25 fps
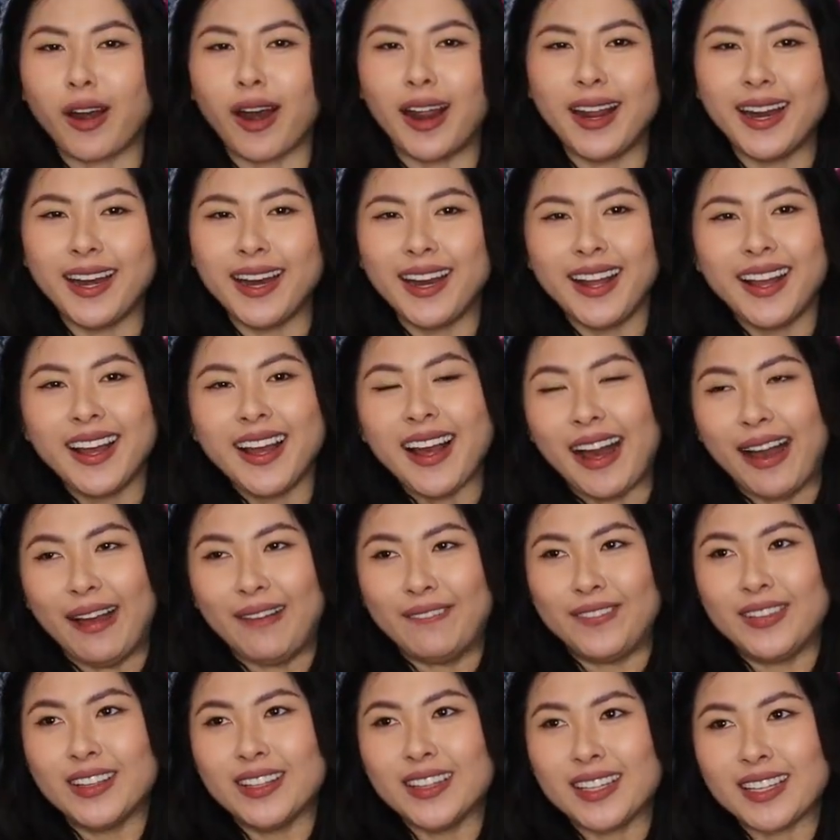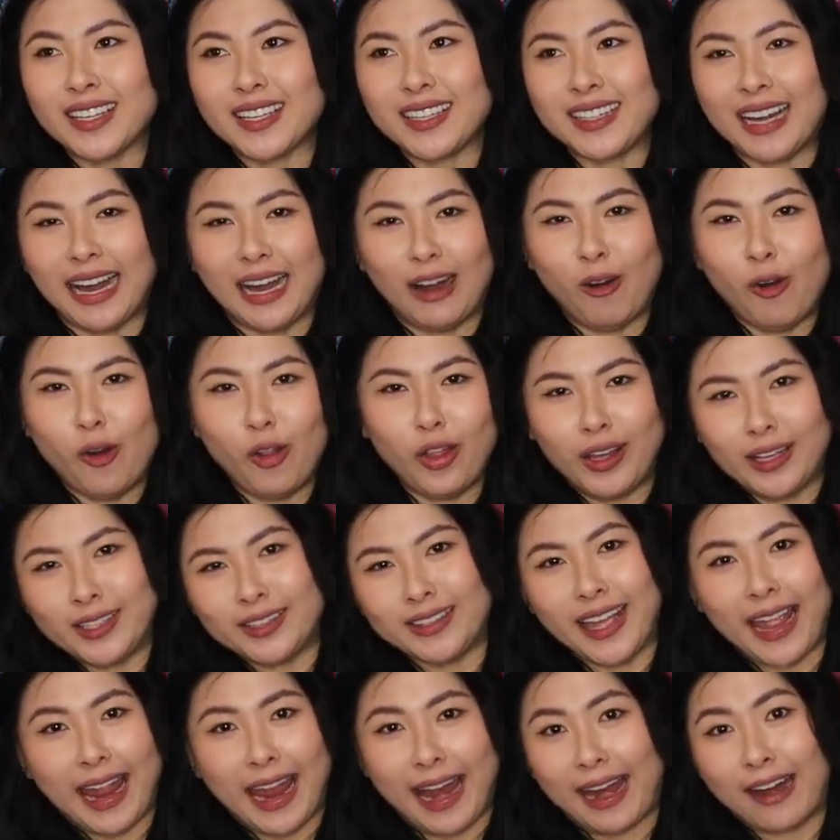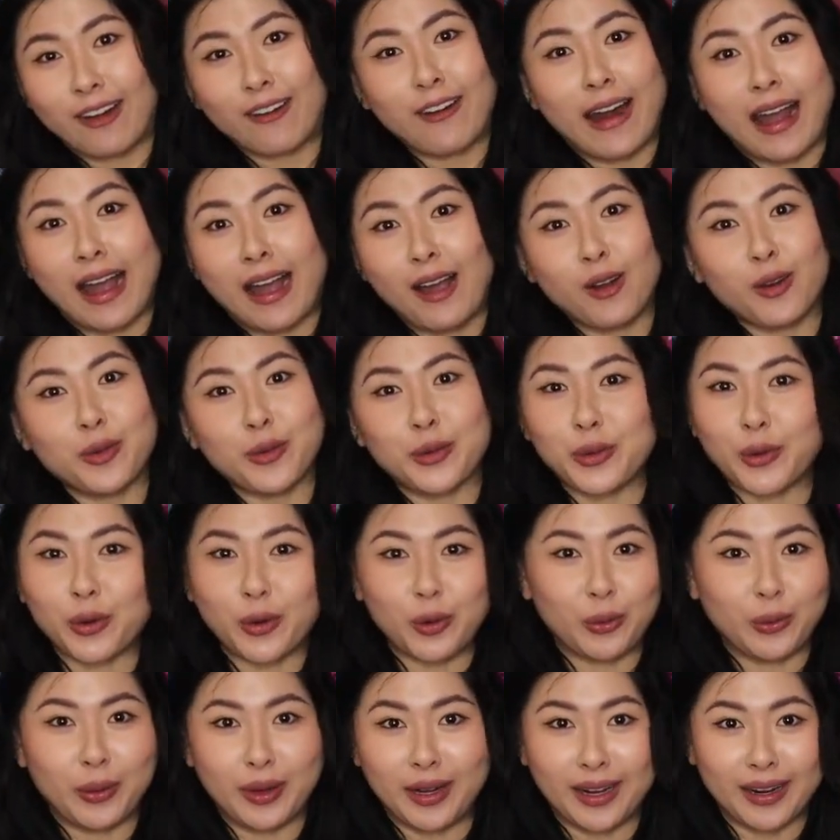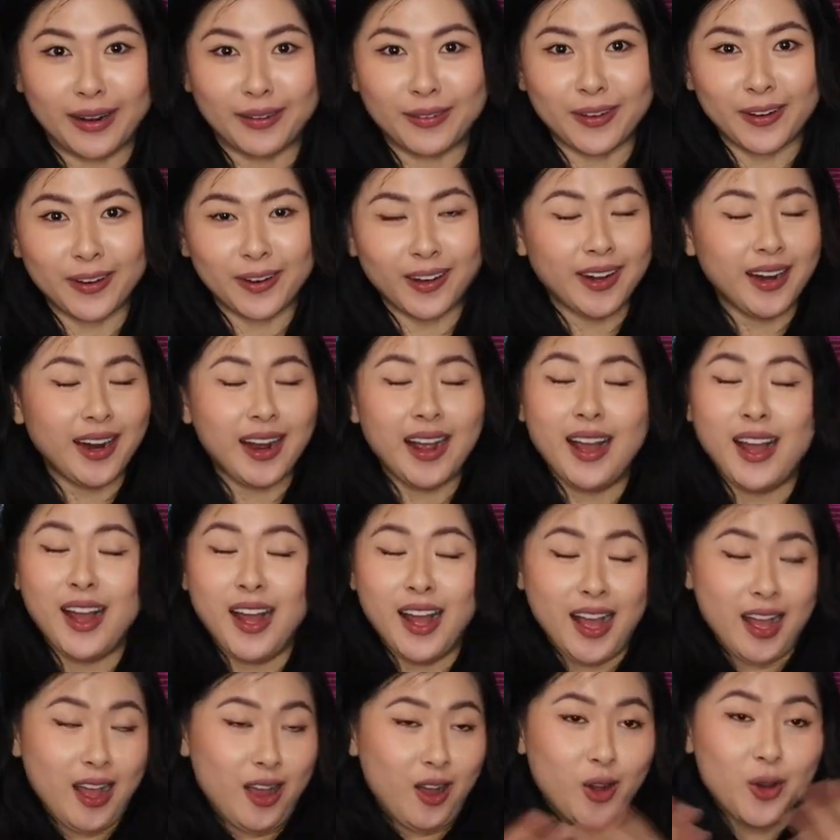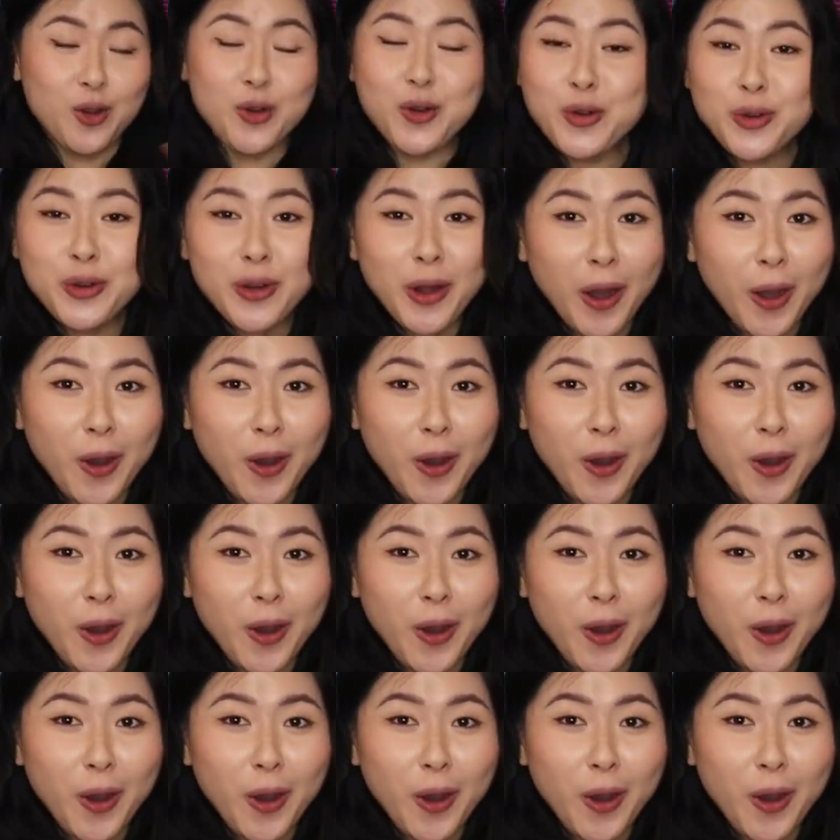right? I feel like it got all like the air out or whatever. Who